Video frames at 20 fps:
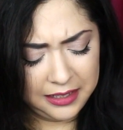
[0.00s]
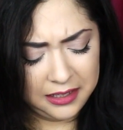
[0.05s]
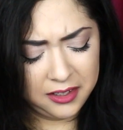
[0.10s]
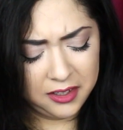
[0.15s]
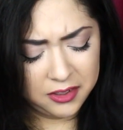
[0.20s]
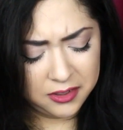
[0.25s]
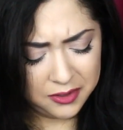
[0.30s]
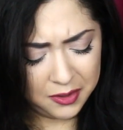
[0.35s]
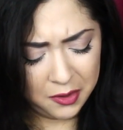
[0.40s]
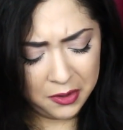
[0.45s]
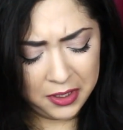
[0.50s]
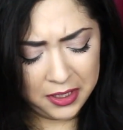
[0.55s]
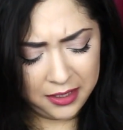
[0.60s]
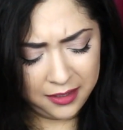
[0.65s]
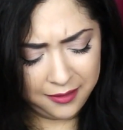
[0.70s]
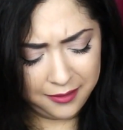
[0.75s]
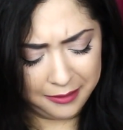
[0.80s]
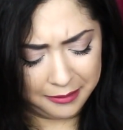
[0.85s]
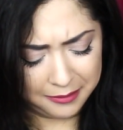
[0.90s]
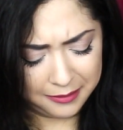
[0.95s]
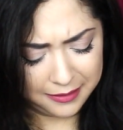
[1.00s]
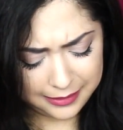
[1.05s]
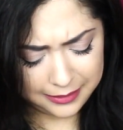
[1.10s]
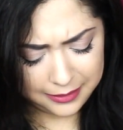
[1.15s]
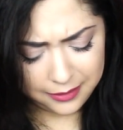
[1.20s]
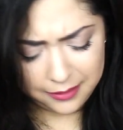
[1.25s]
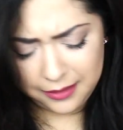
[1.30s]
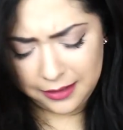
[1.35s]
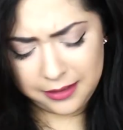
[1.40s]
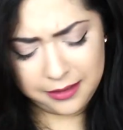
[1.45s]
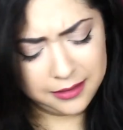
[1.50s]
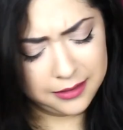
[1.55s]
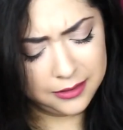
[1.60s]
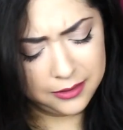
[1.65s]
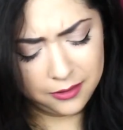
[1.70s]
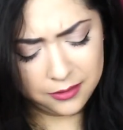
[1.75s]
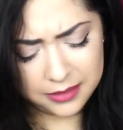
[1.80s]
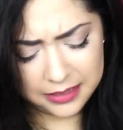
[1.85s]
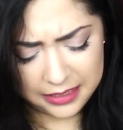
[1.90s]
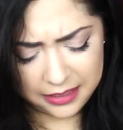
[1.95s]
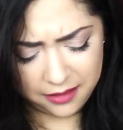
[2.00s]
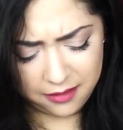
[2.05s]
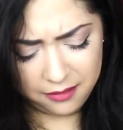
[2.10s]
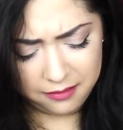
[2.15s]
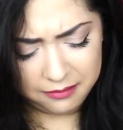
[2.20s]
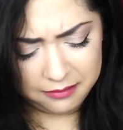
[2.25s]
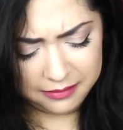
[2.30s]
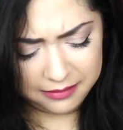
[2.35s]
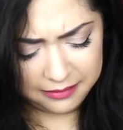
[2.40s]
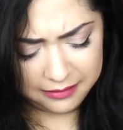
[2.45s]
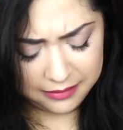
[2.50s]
You're so cute. You're so cute.